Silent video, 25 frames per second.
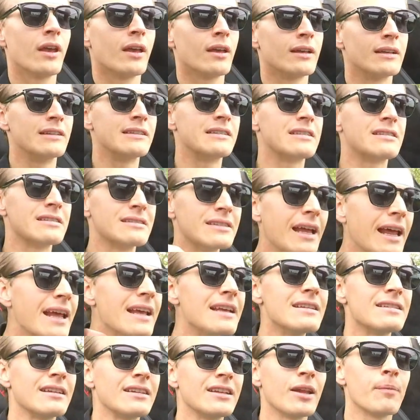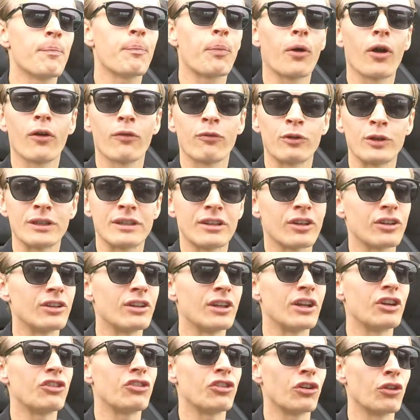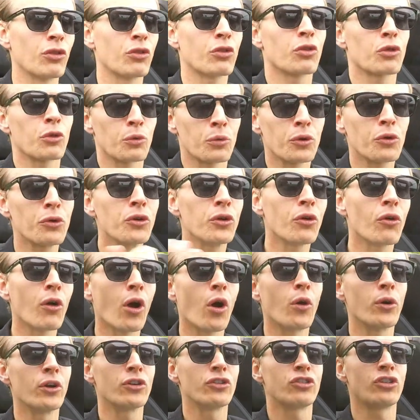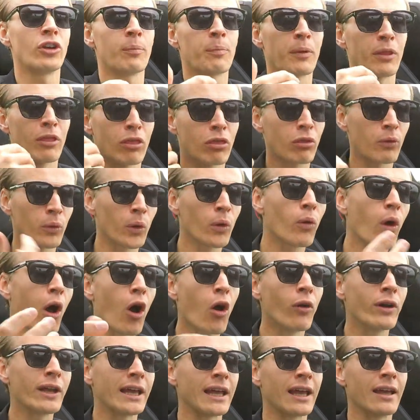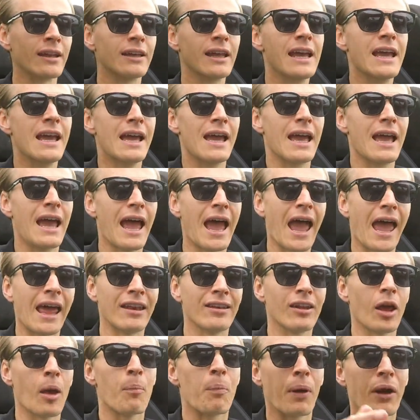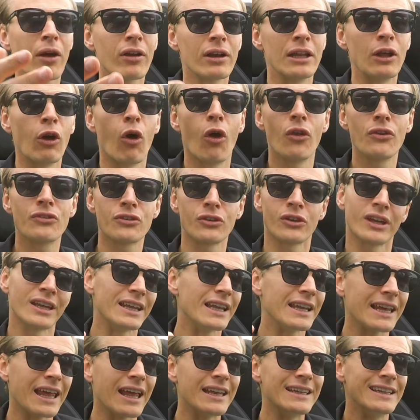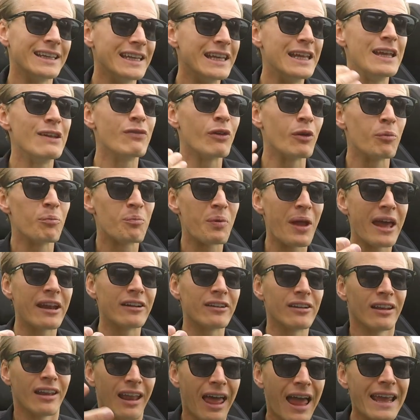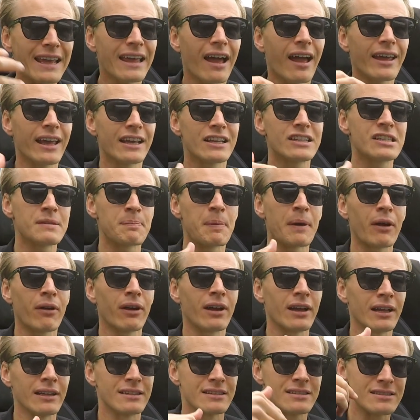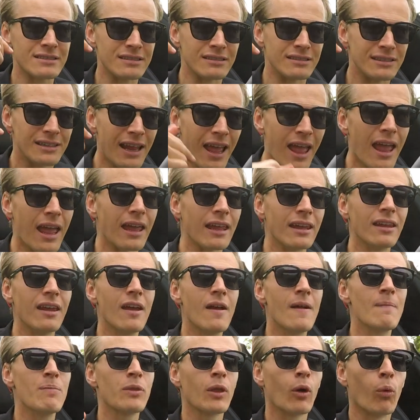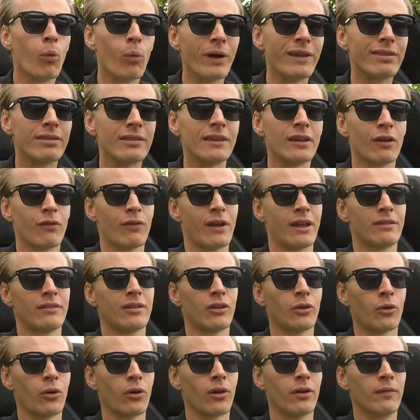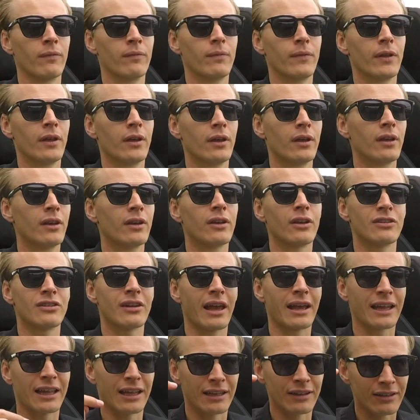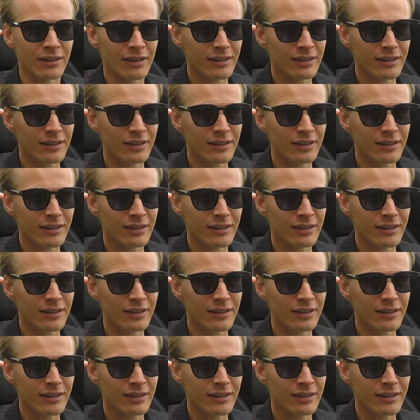stays in the perfect condition through your ownership and through owning it, and apparently also can get even better, like I experienced today with the Aventador. Because I can